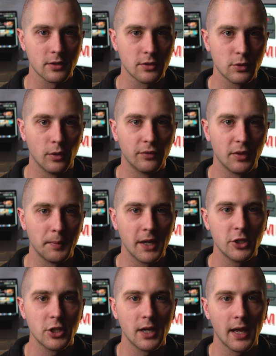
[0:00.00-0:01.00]
So if the
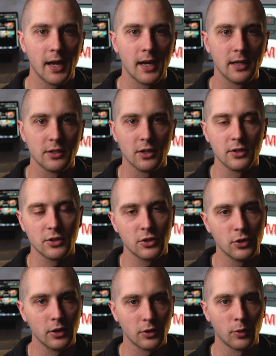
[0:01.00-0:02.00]
patient has
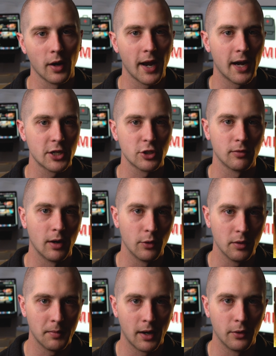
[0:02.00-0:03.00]
soot or ash around
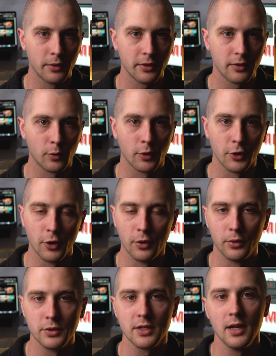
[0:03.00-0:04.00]
the mouth or
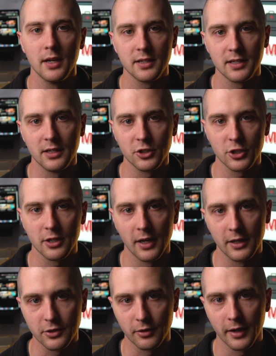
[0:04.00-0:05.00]
nose, singed
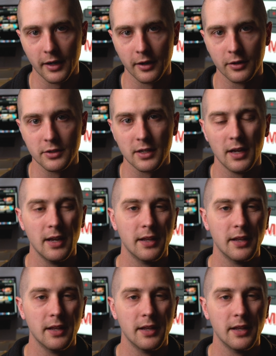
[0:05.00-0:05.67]
nasal hairs,